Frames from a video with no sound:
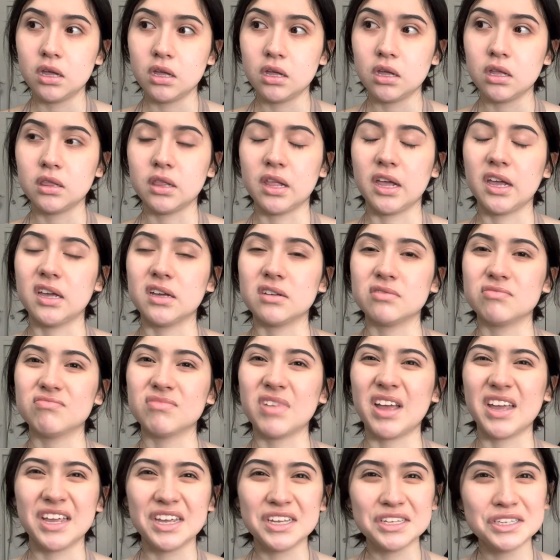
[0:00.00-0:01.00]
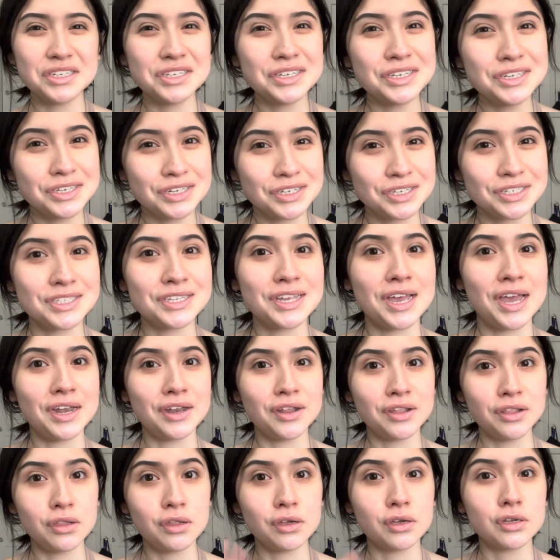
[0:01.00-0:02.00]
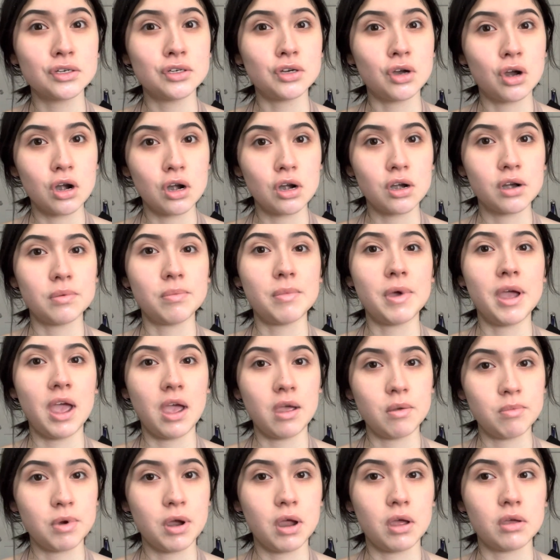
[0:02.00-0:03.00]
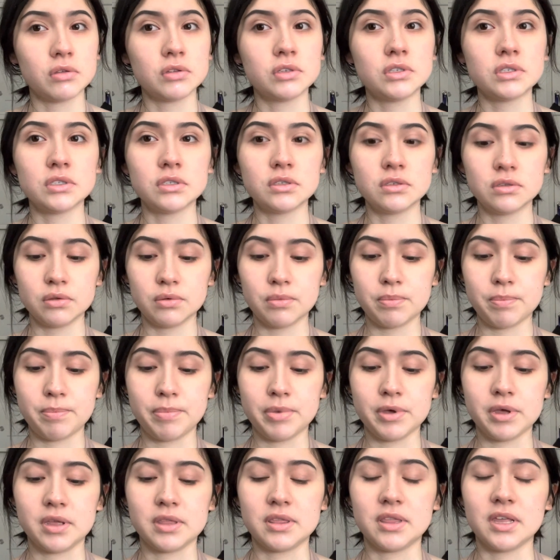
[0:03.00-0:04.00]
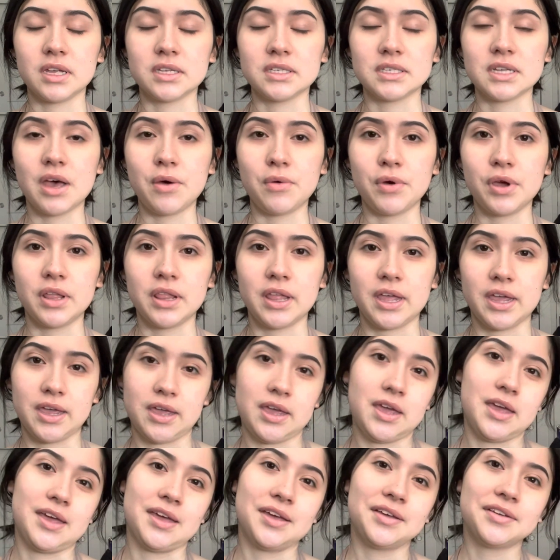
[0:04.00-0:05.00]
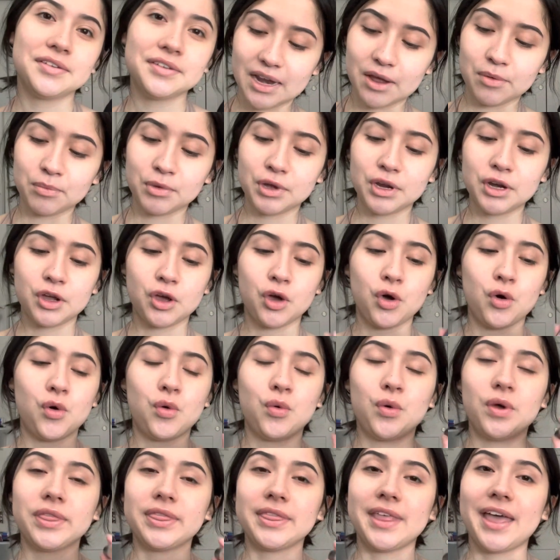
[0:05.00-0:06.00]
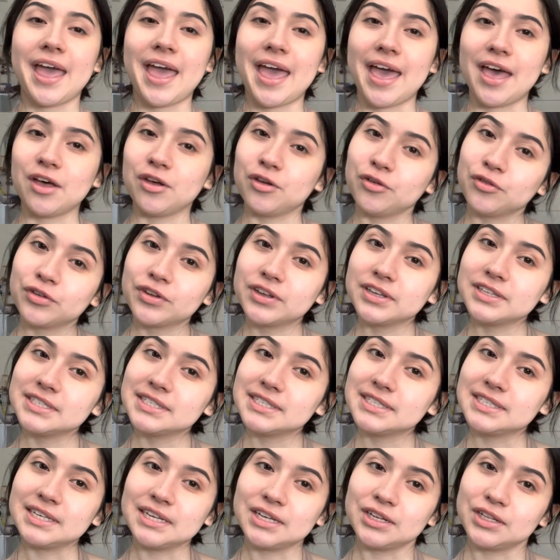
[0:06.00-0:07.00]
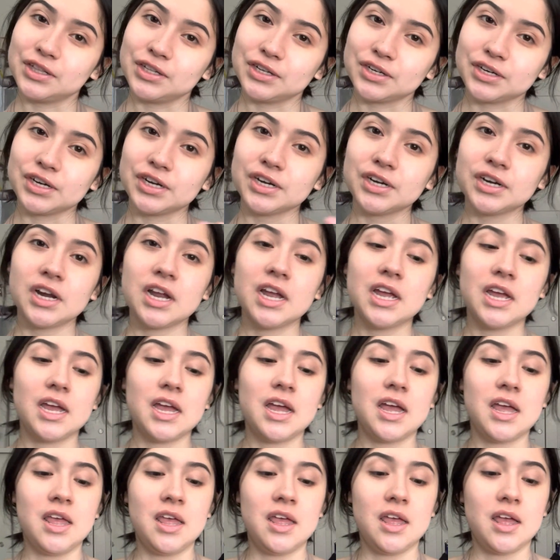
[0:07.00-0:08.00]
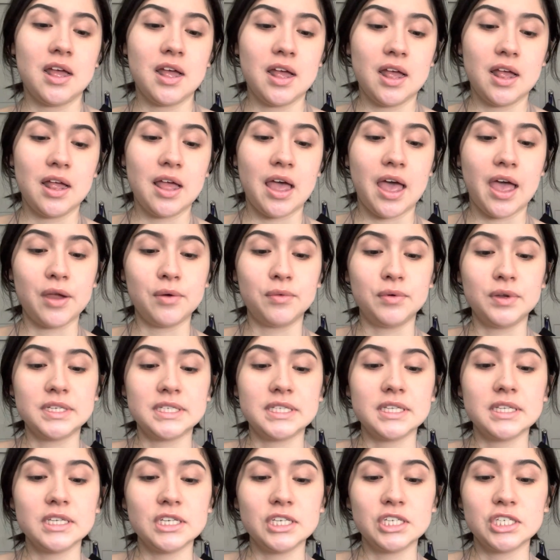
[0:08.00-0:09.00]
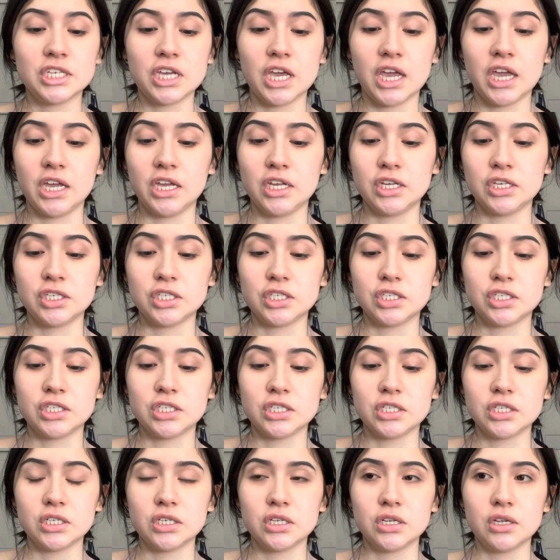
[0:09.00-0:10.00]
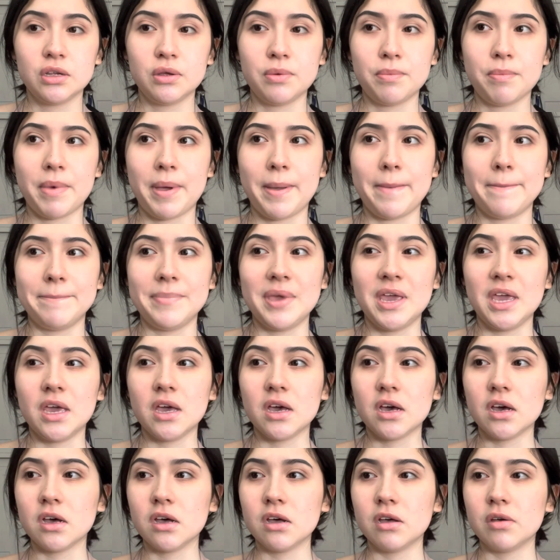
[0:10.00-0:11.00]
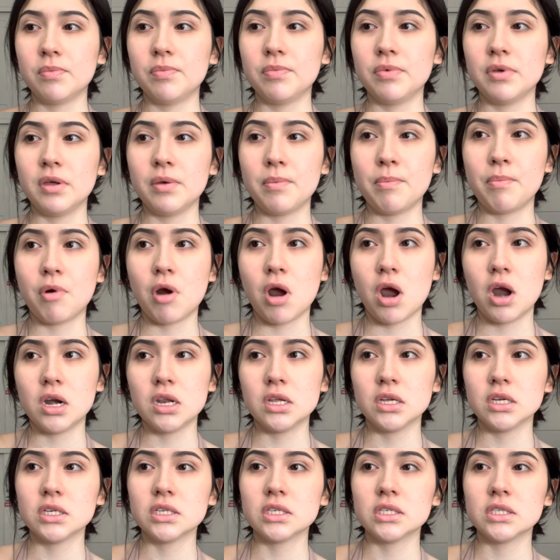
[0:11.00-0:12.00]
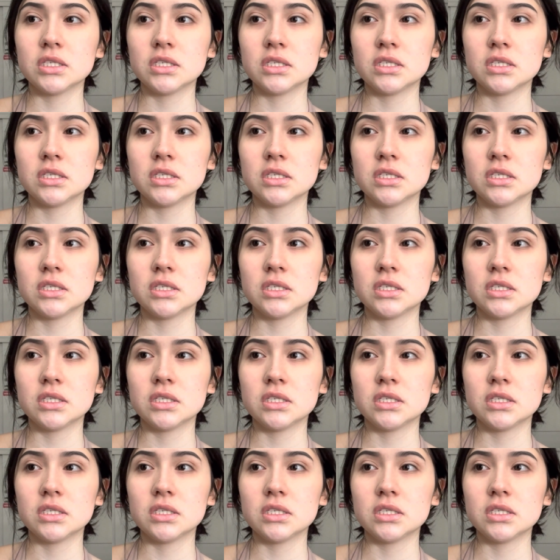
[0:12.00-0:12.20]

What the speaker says: Like, I guess it does kind of look dark, my eyebrows, but that's how I like it. I'm gonna go with the e.l.f. concealer. I recently changed my makeup products.